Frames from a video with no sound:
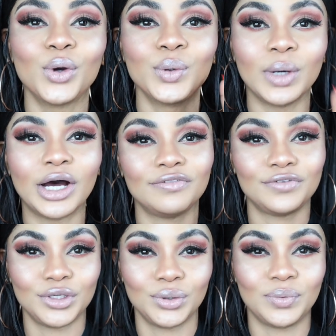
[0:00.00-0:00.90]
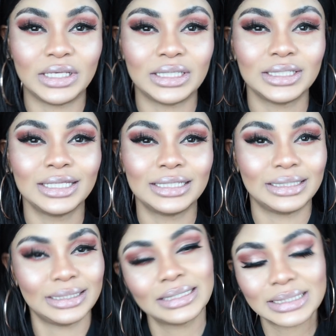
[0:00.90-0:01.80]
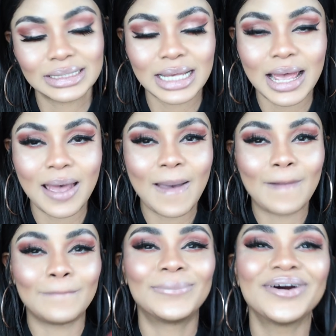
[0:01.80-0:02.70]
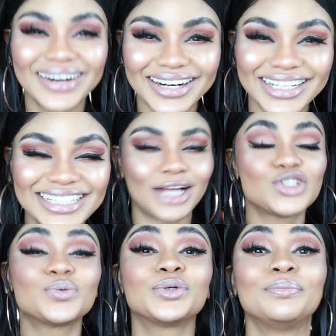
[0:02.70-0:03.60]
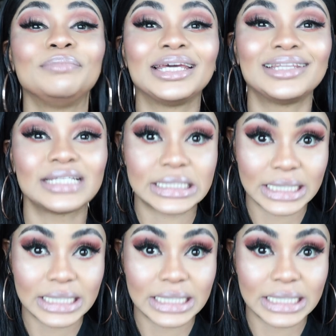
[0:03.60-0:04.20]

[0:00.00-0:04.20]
who are viewing this. But I just want to make this